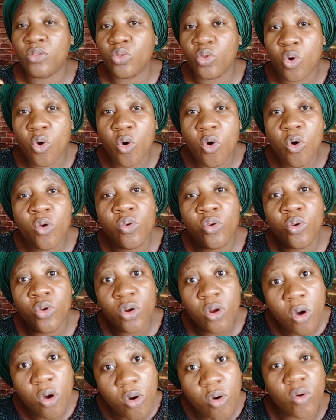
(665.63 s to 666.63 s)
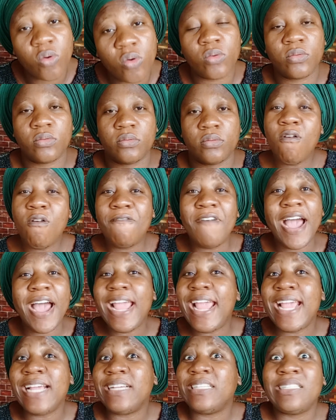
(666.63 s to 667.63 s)
no, no.
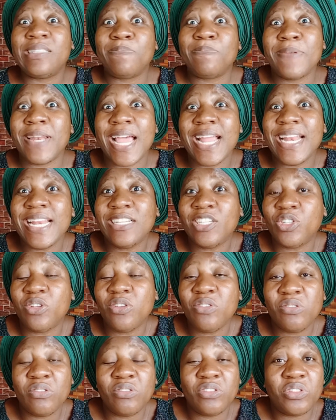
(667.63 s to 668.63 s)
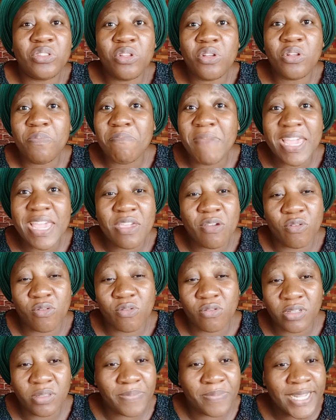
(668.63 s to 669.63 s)
Over explanation does not make your
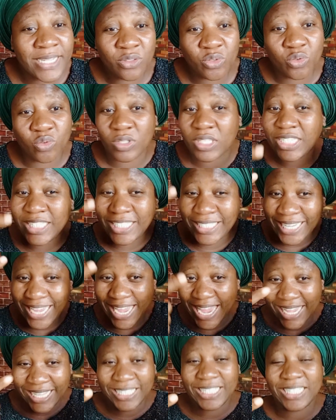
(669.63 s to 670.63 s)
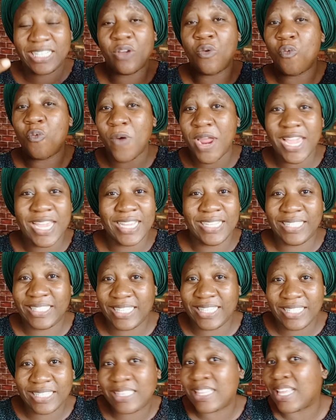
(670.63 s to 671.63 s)
husband to change the way he
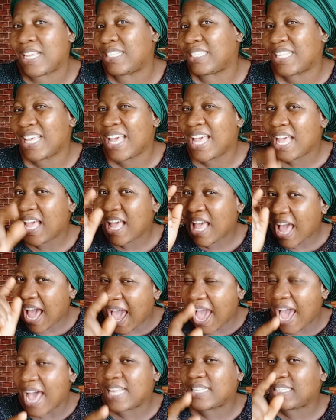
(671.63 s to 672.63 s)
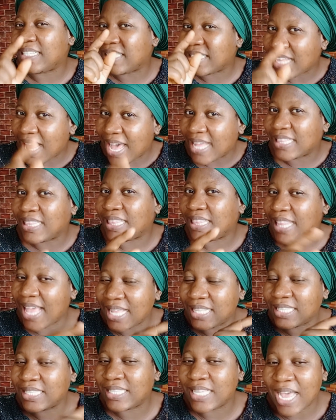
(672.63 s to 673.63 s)
sees things as at
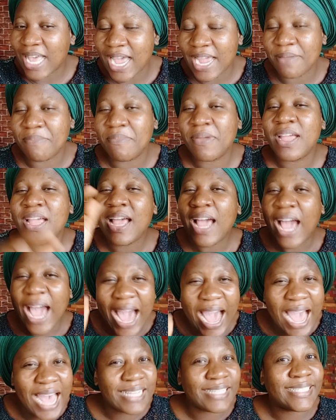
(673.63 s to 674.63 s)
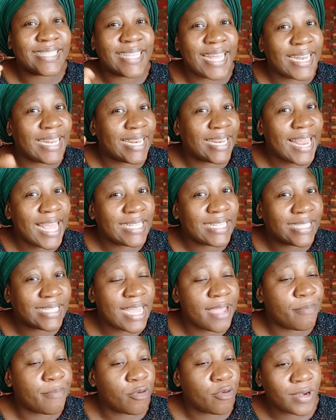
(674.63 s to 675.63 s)
that time. As at that
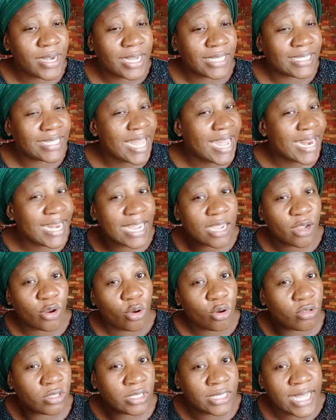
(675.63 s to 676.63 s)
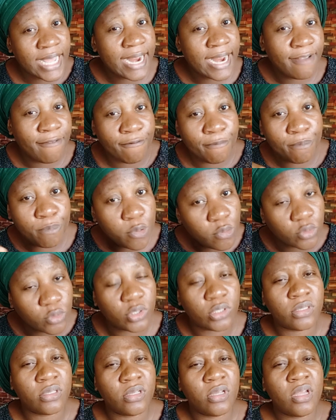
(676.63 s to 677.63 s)
time, understand the clause that I've
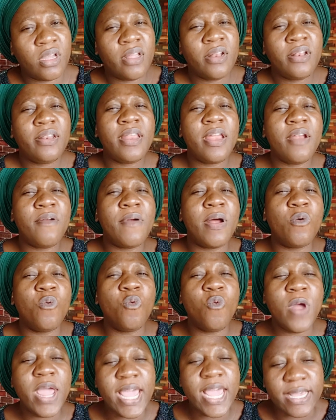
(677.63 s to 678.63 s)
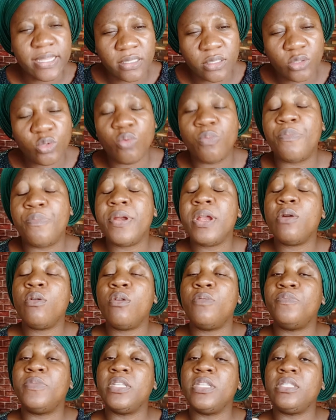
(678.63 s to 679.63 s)
put. There are ways to bring
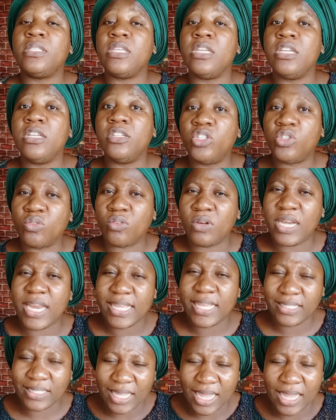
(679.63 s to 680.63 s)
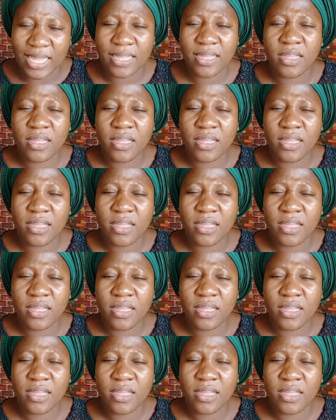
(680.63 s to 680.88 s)
up this issue later